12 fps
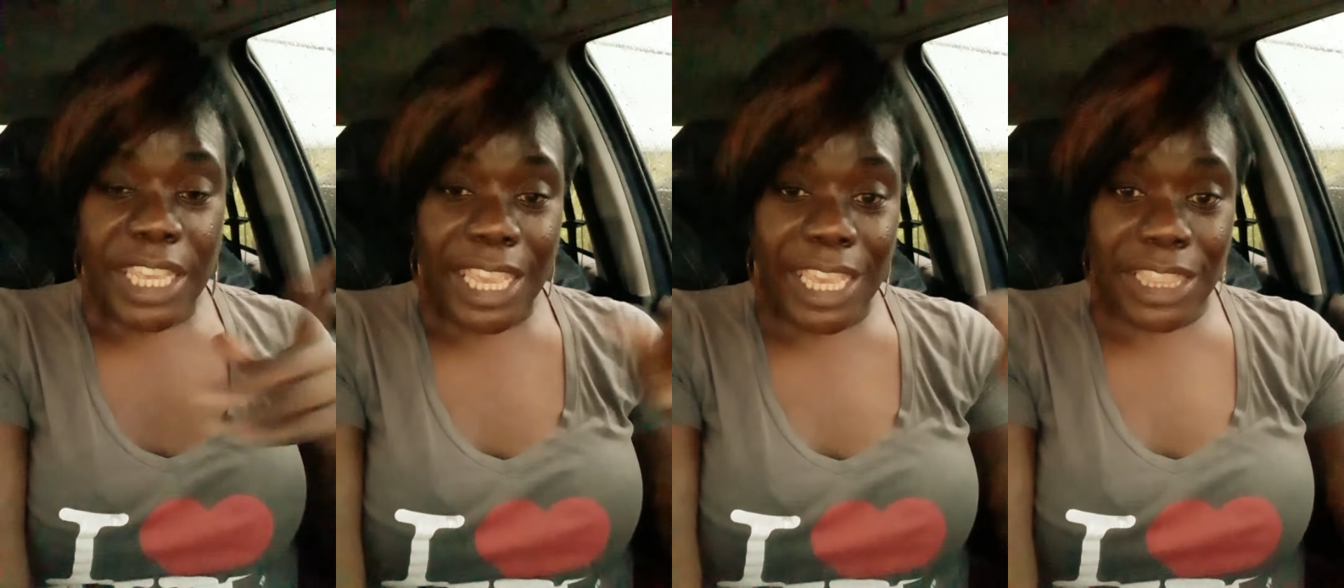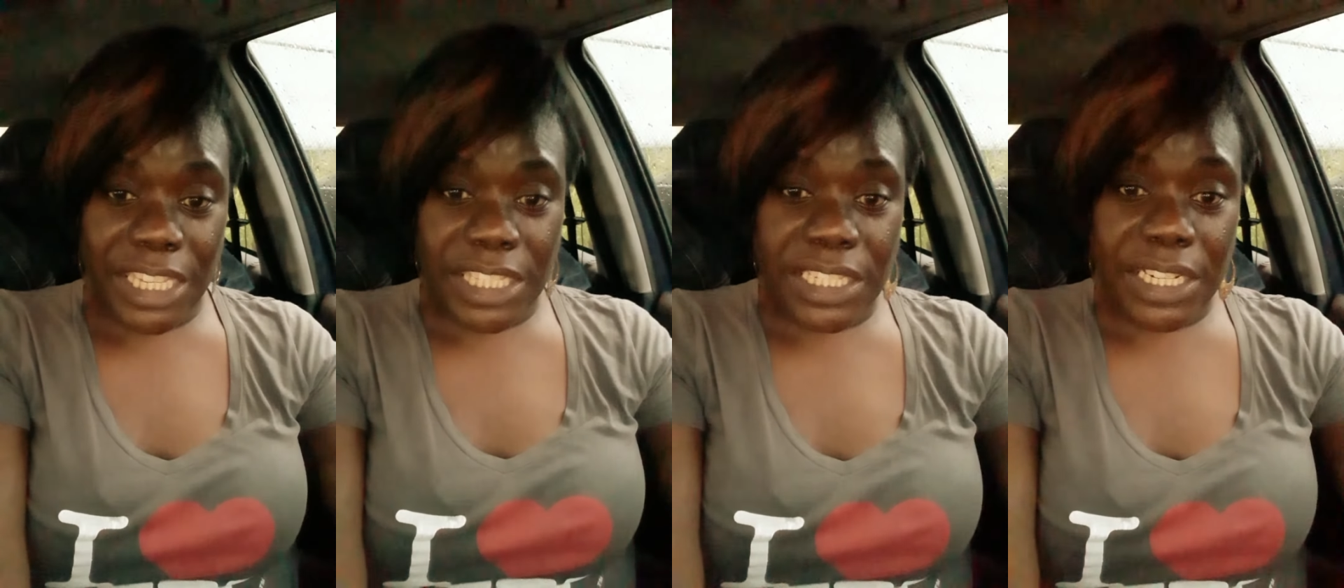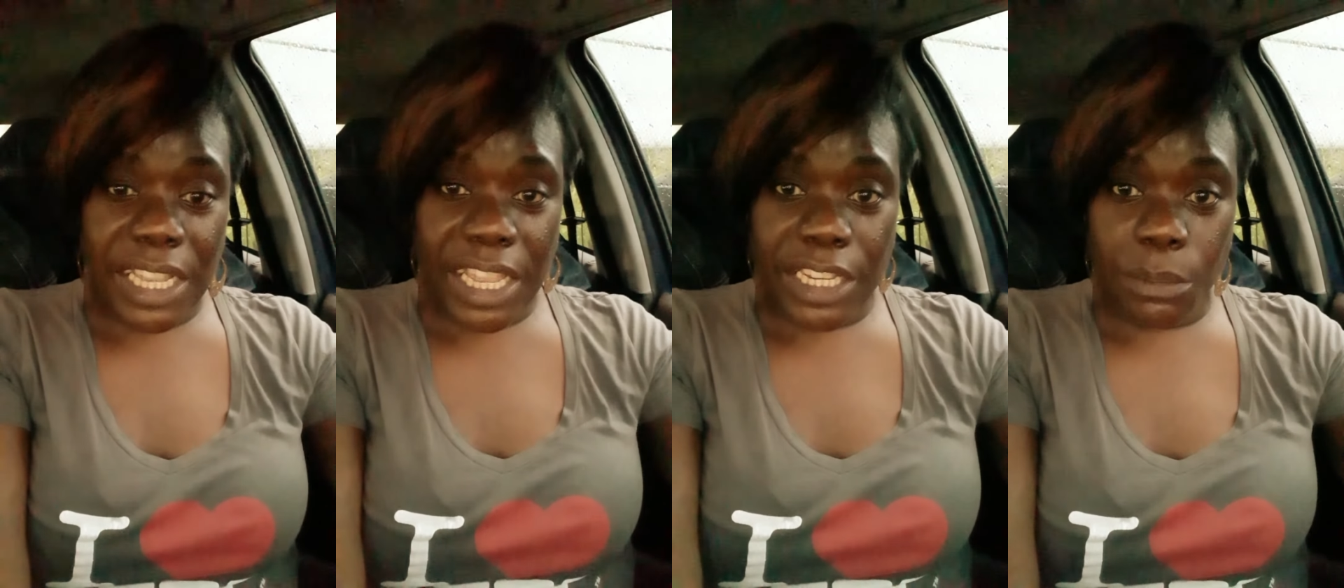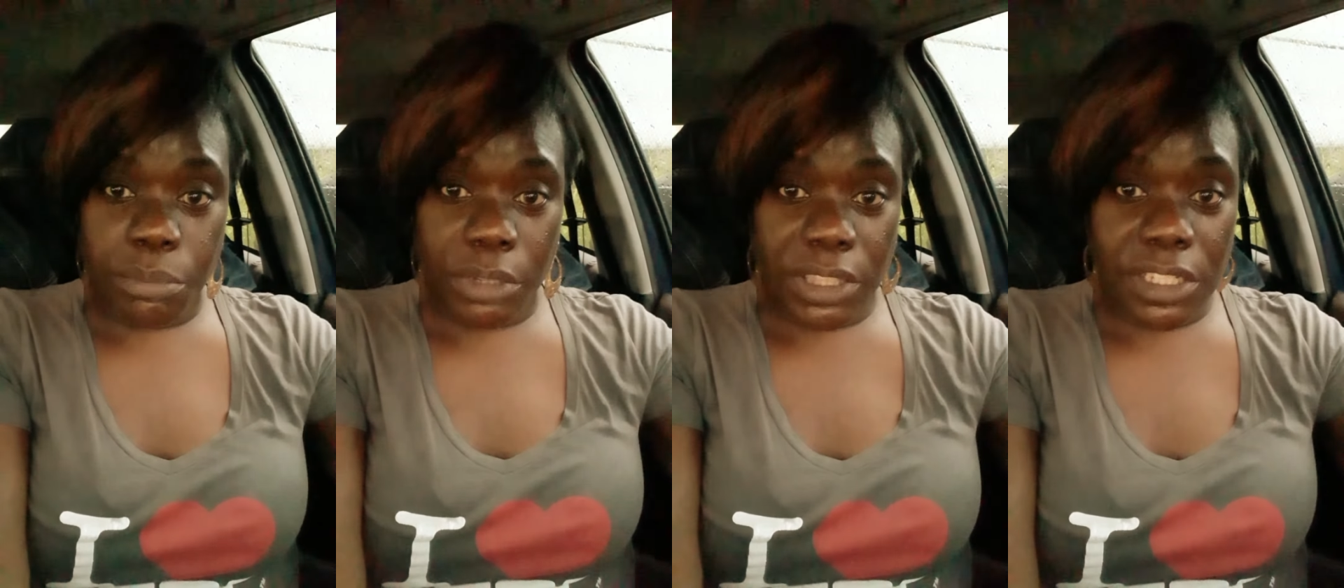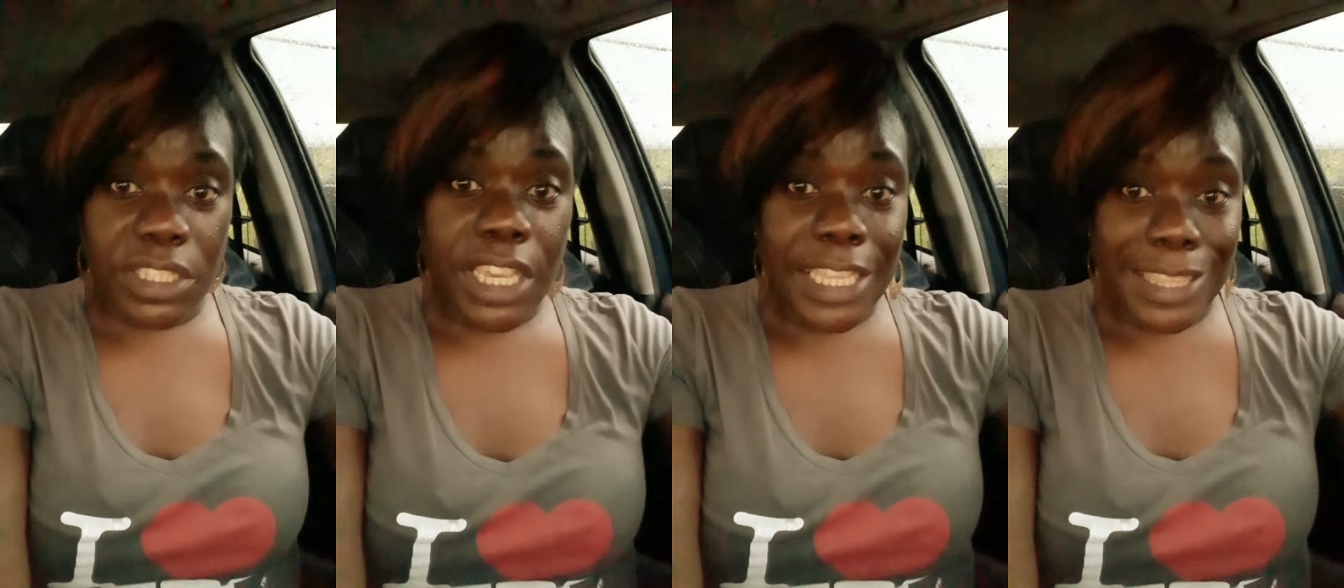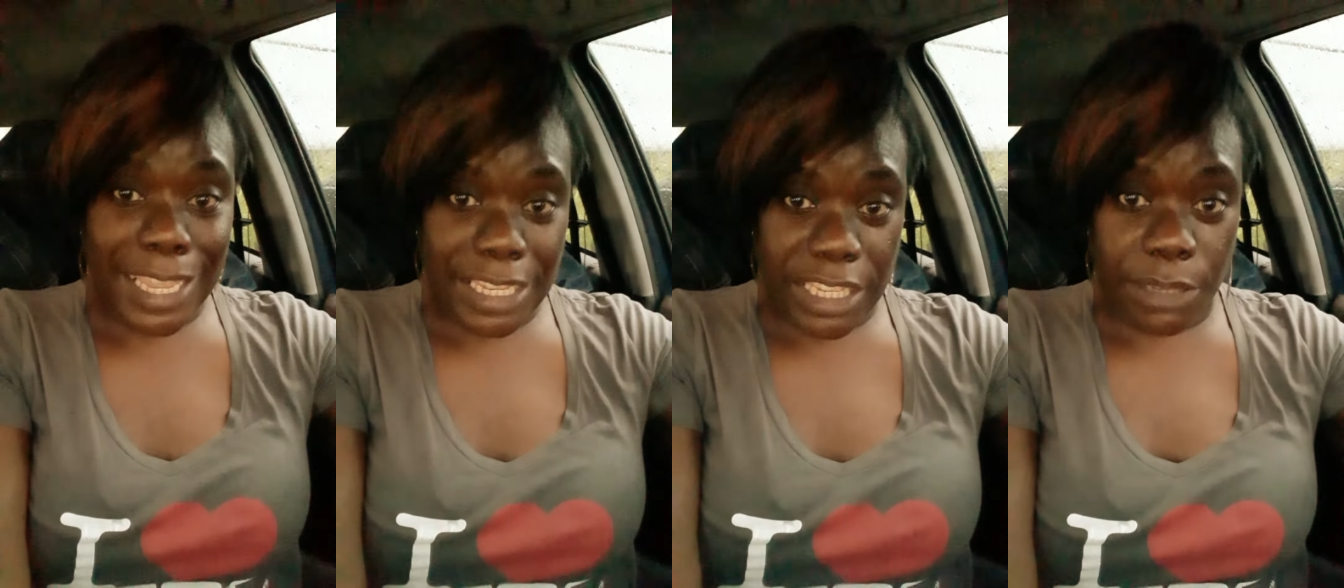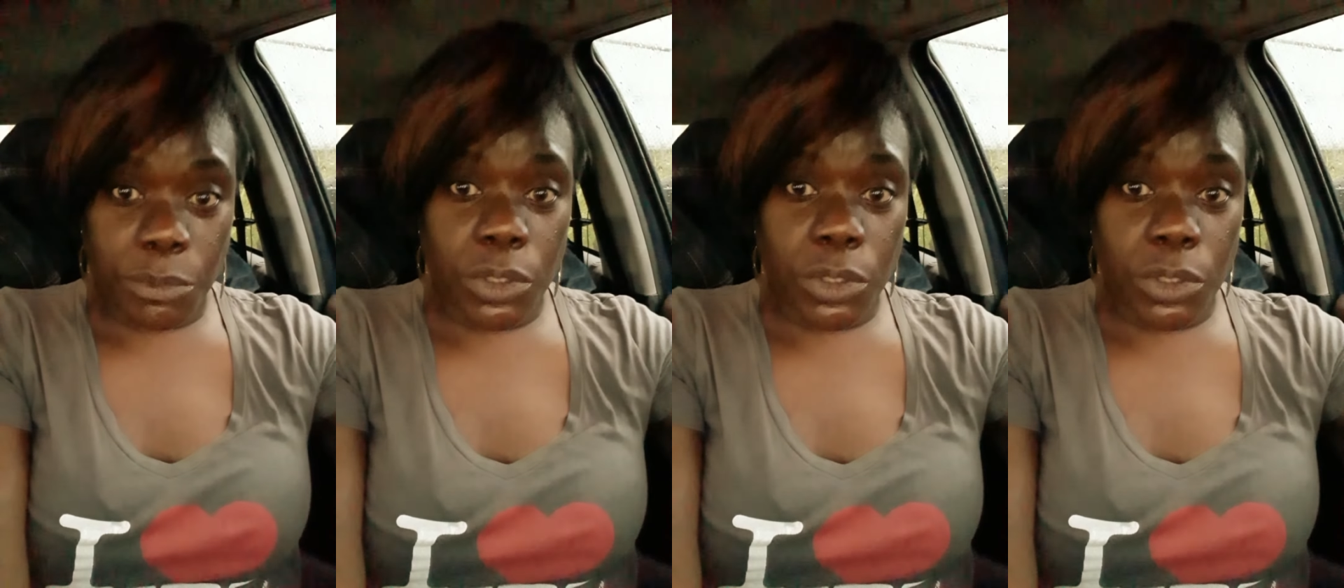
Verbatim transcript: And these are the kind of brothers that keep